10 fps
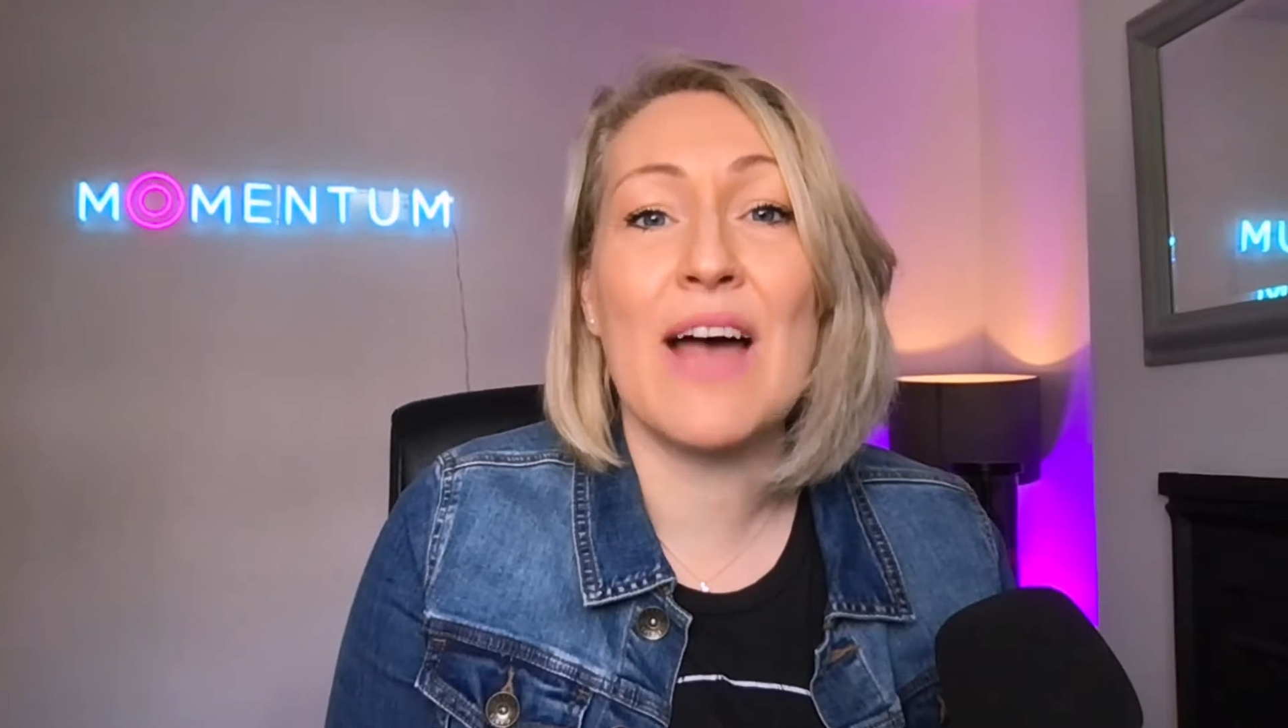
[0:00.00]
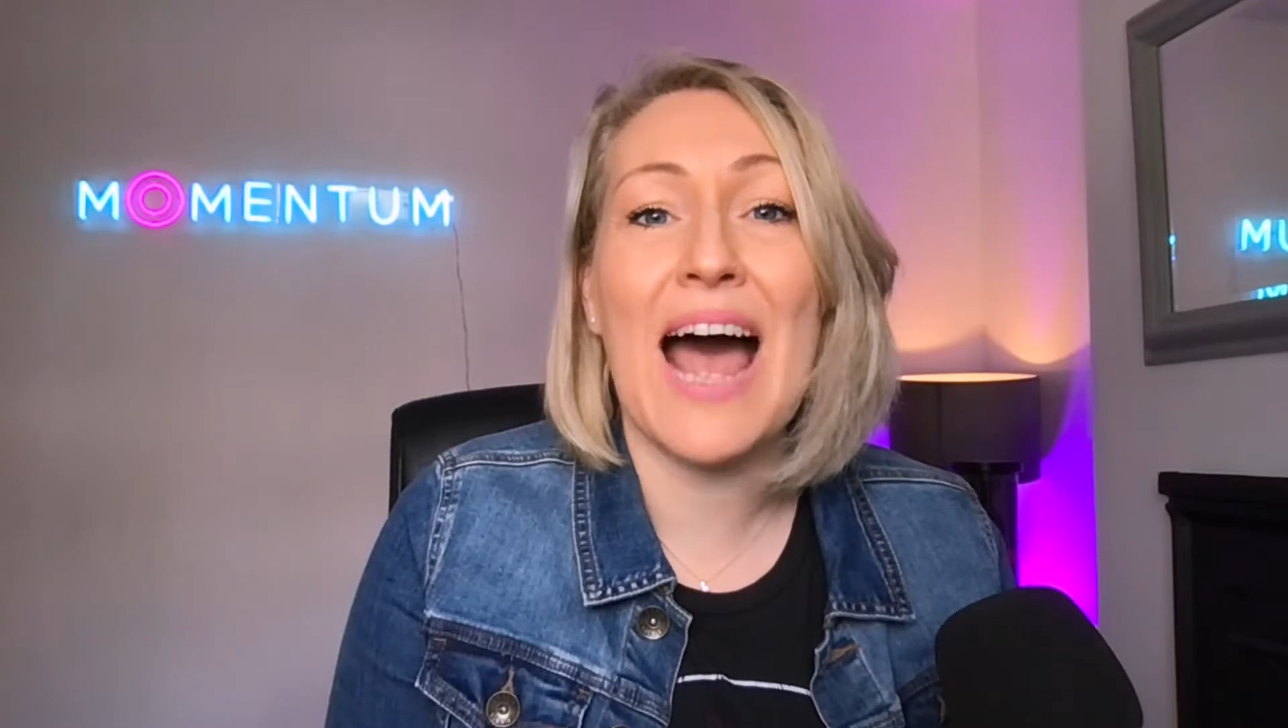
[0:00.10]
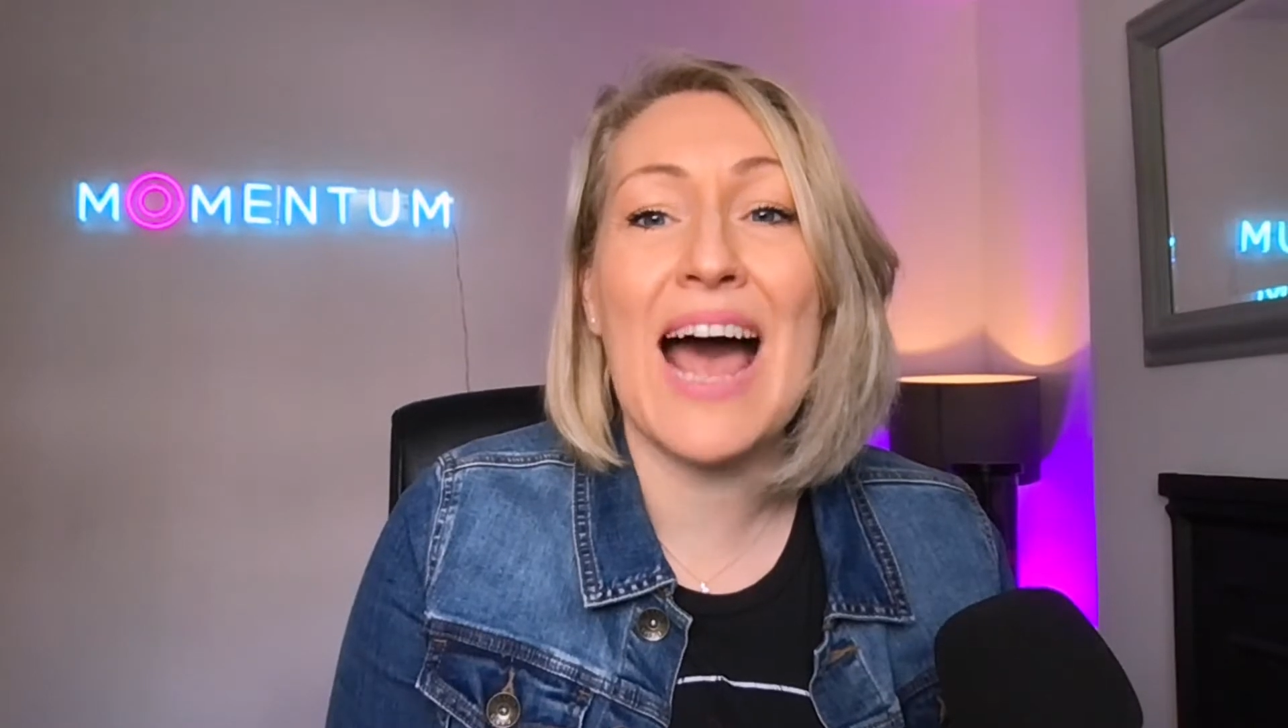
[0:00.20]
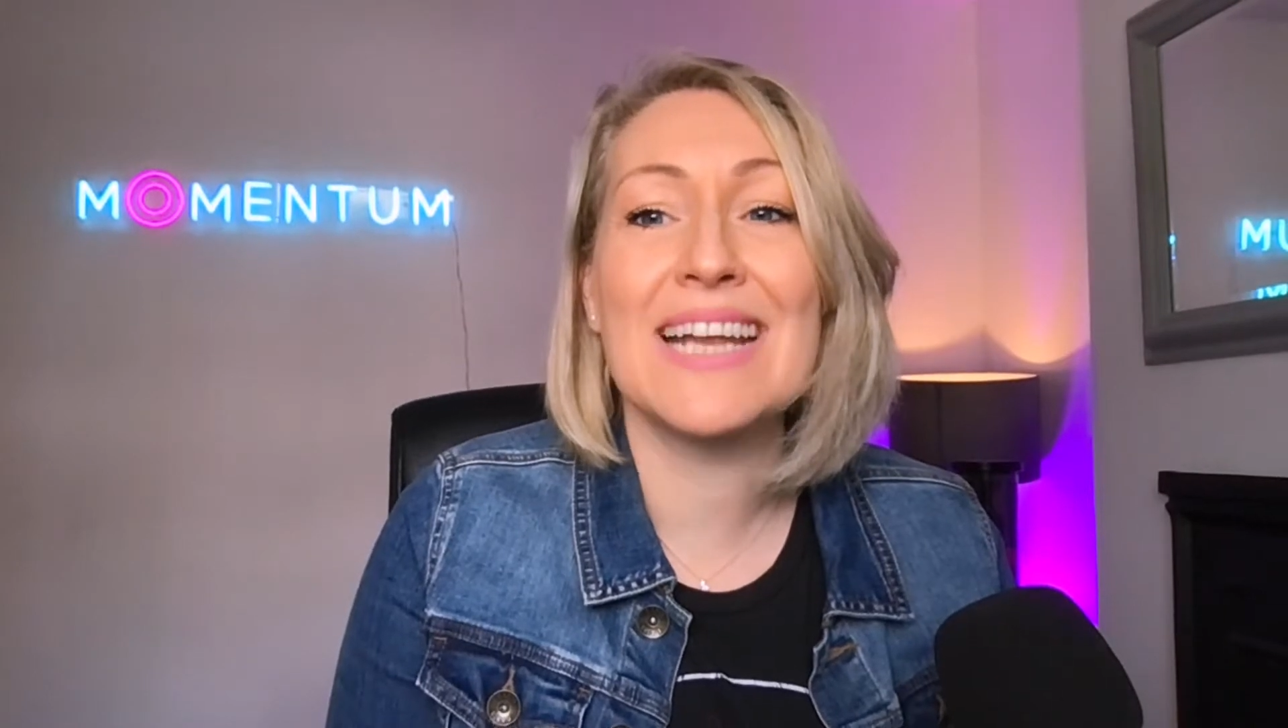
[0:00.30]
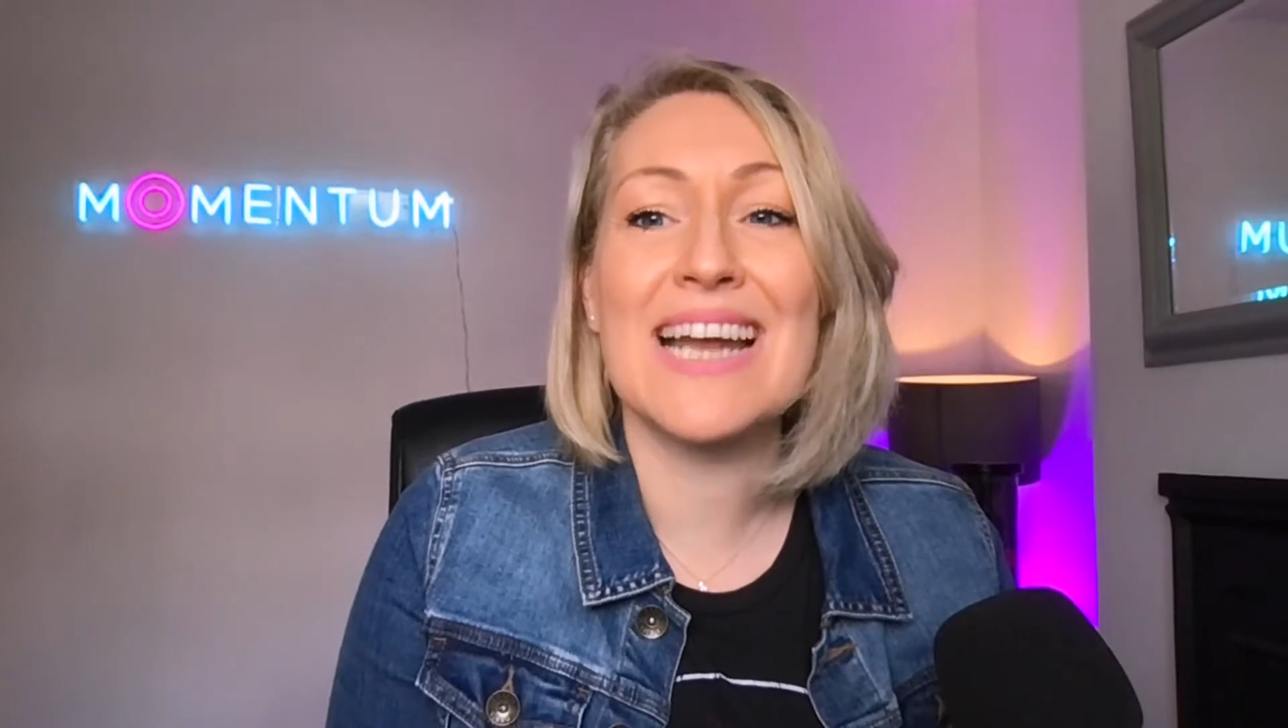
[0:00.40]

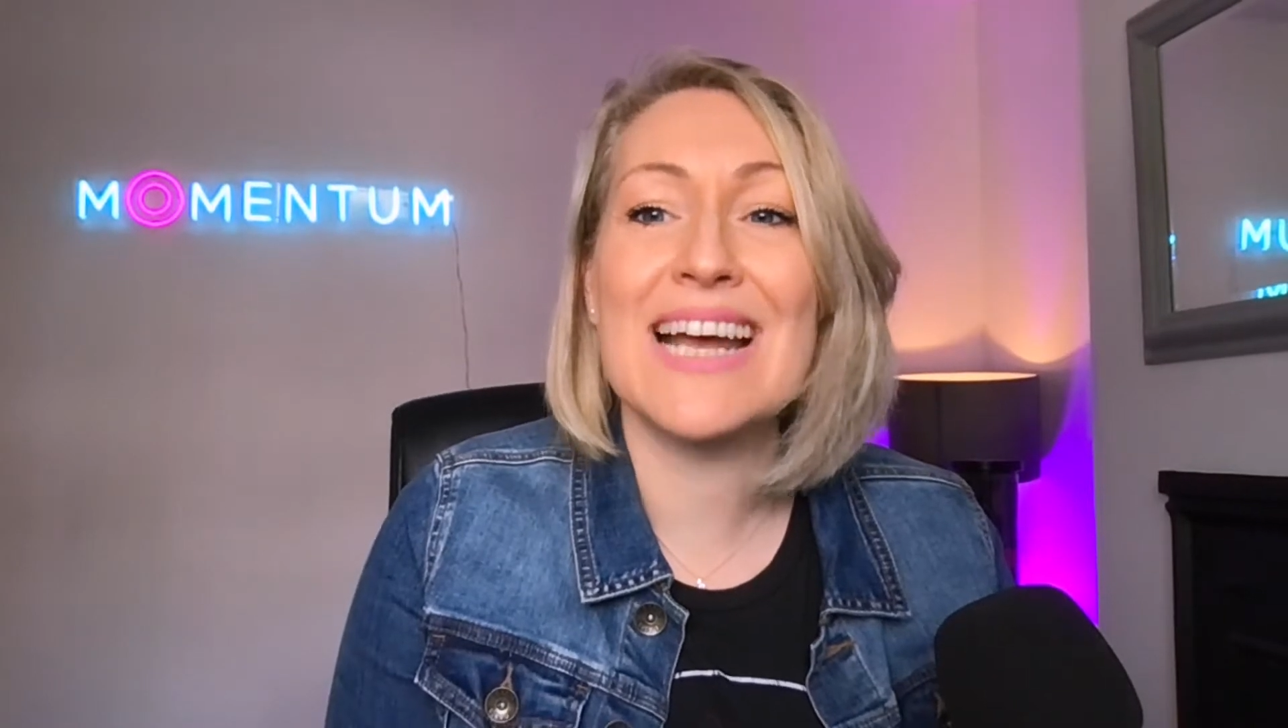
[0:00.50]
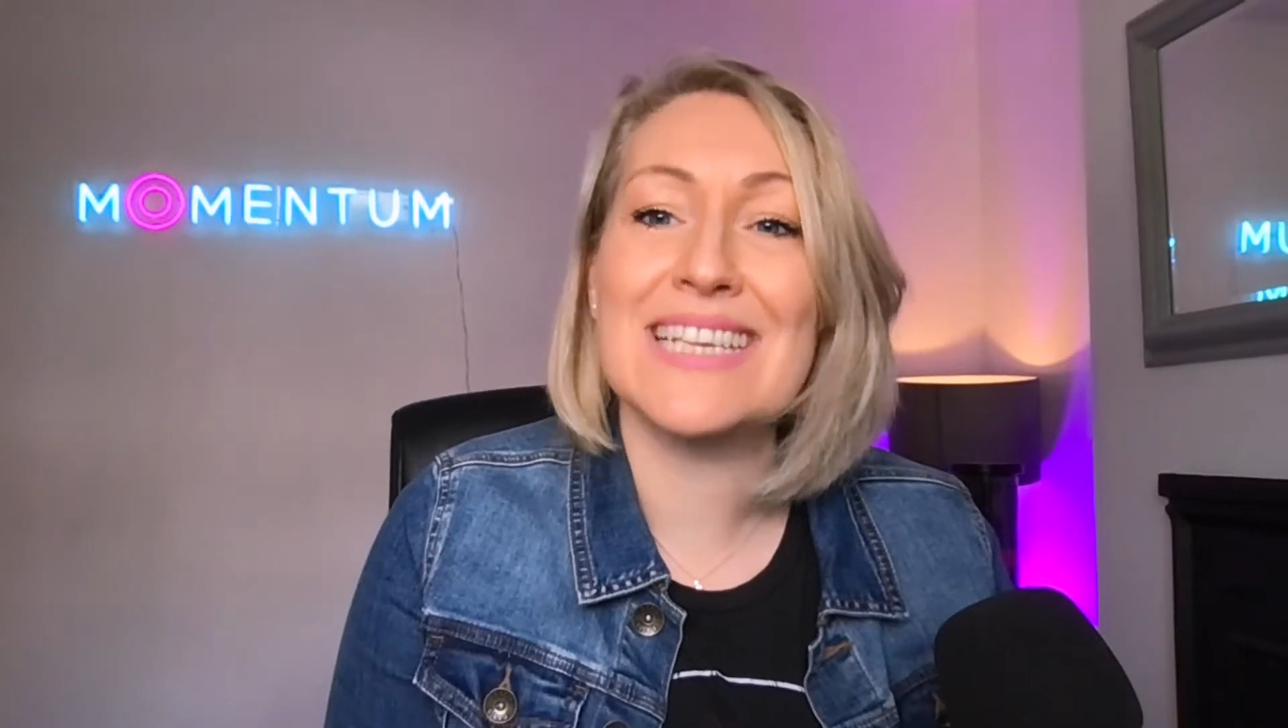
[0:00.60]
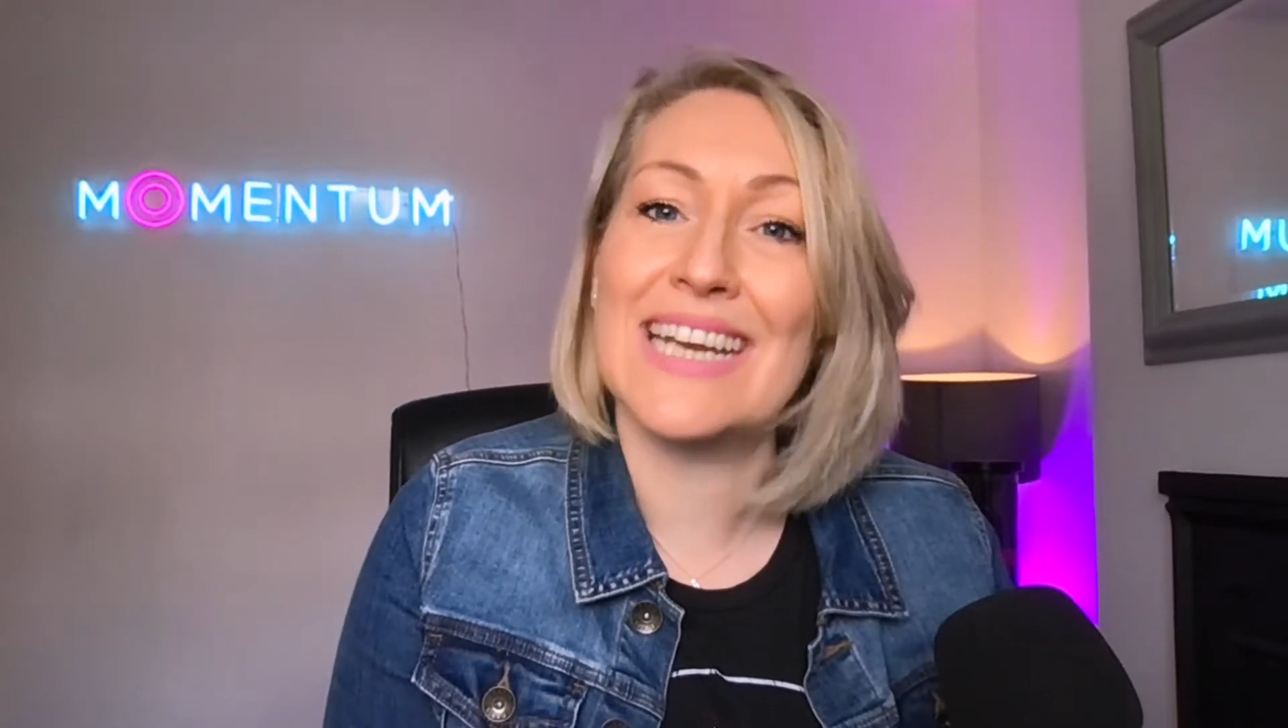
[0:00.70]
had as an